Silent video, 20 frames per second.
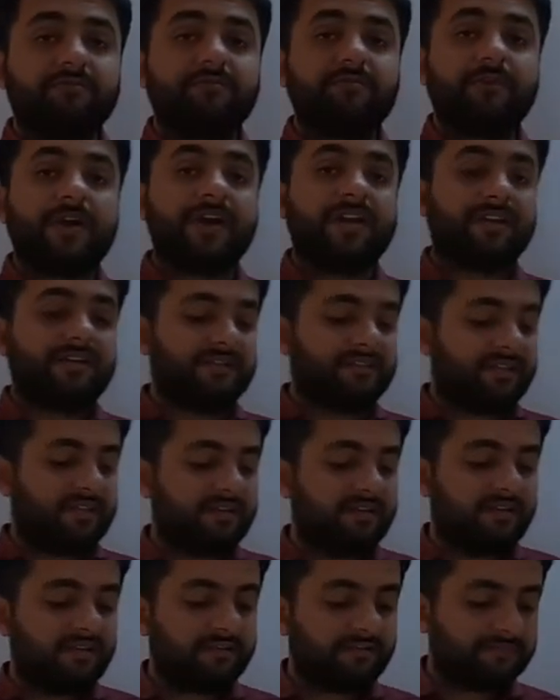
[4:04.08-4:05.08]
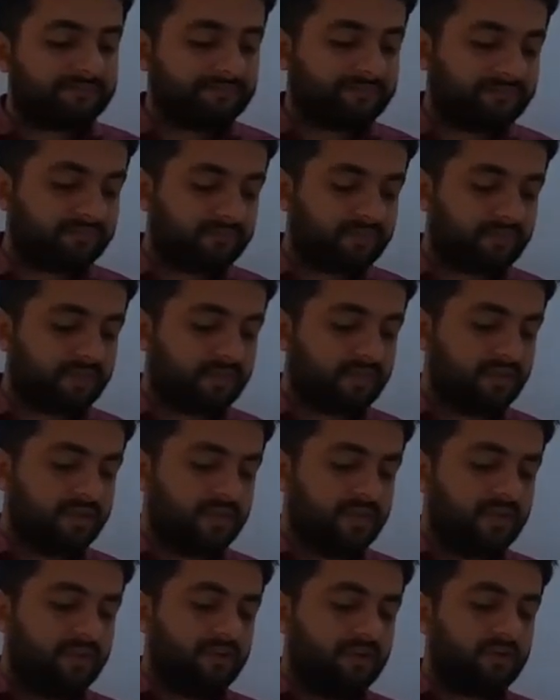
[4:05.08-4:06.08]
were as under:
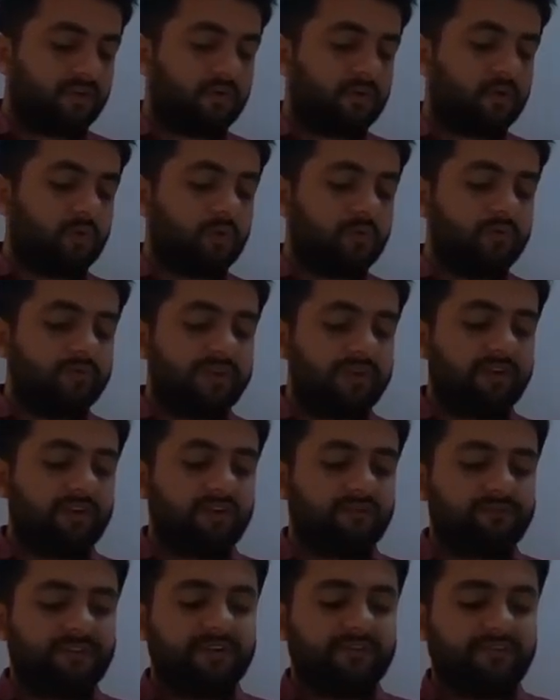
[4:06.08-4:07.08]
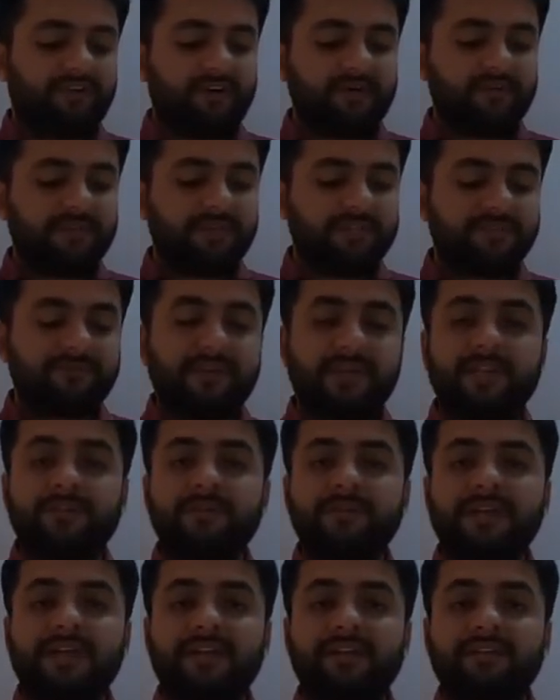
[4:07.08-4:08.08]
goodwill of the firm is
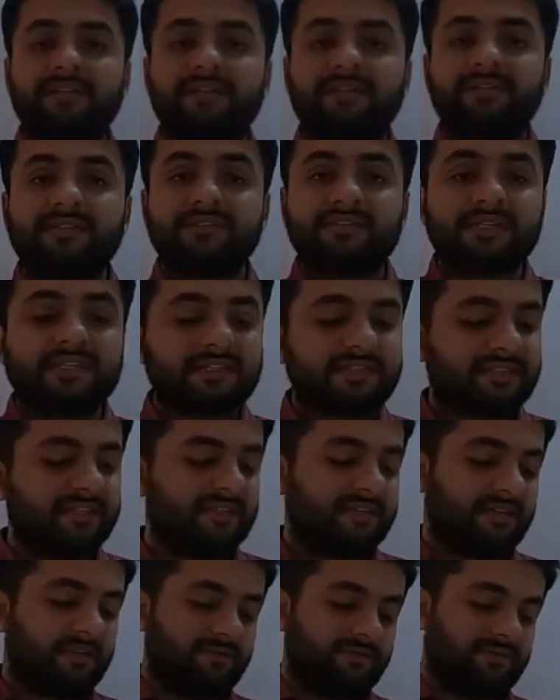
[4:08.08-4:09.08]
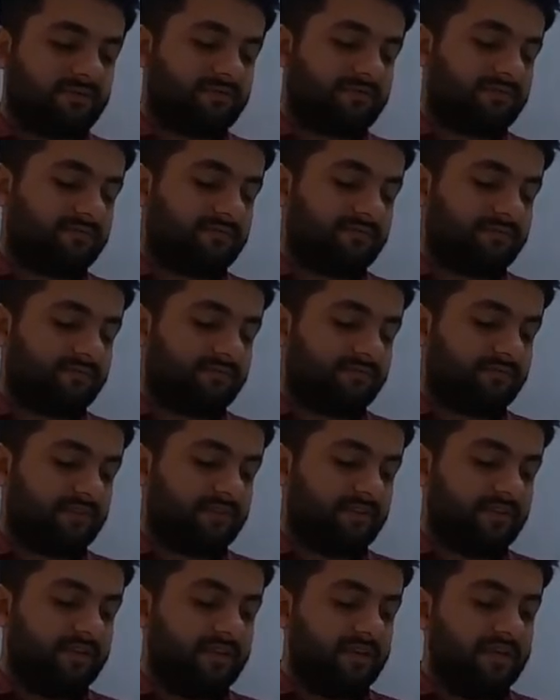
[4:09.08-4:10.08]
valued at 60,000.
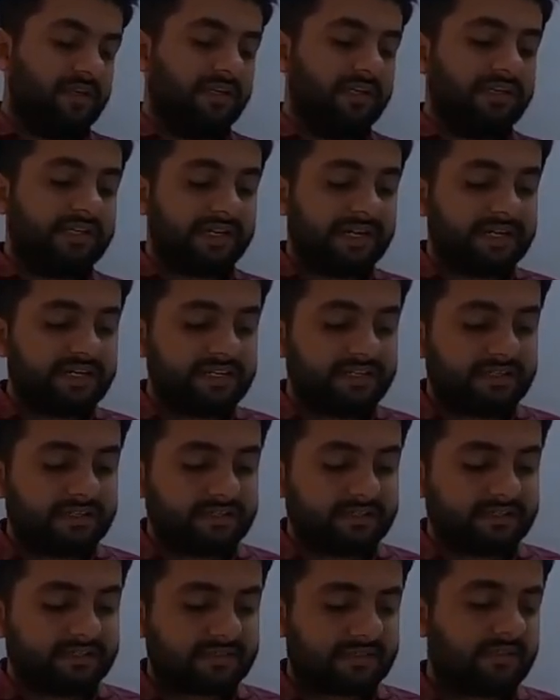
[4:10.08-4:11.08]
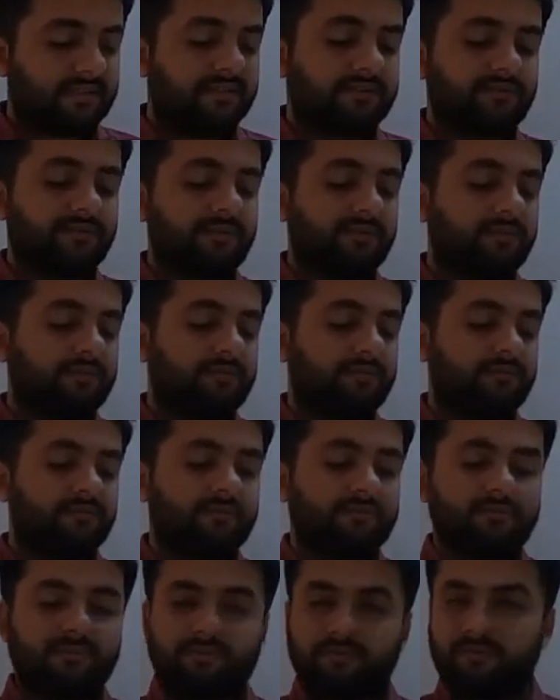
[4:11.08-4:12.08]
Creditors, so
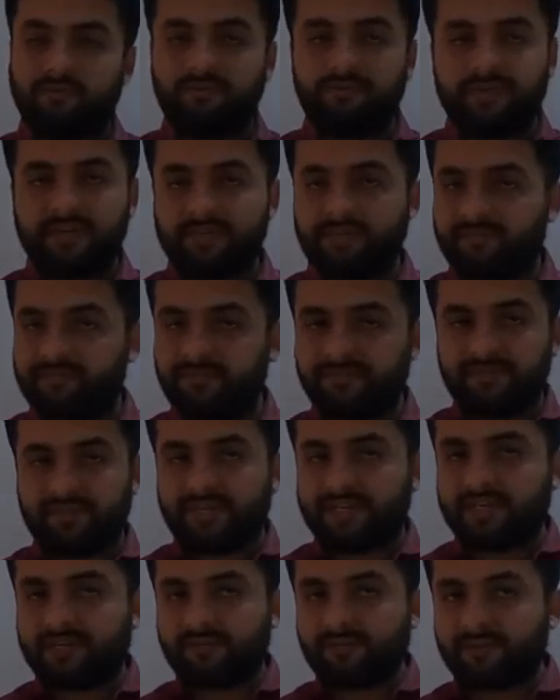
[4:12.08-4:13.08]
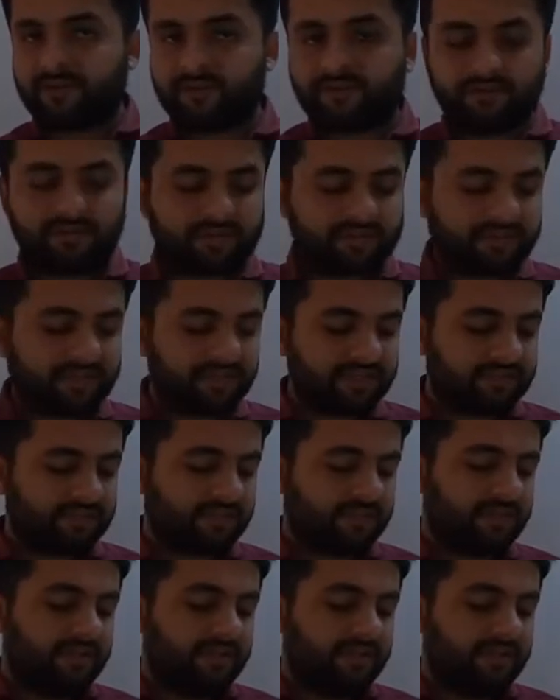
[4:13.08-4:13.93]
goodwill we will calculate all the things.